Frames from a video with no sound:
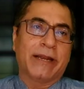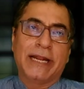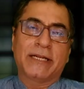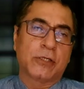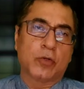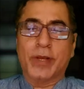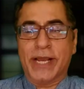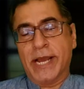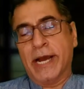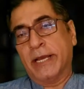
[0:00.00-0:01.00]
related
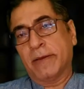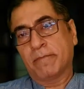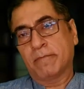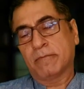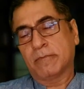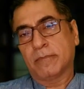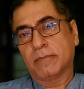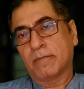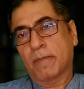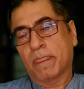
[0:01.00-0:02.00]
to AI,
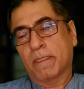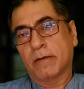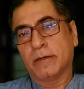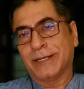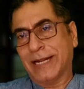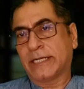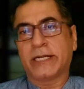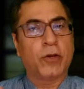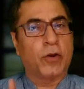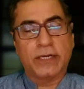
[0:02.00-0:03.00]

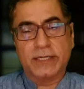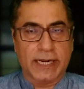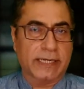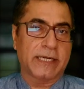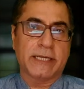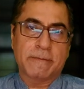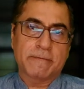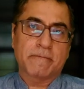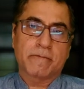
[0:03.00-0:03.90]
directly or indirectly.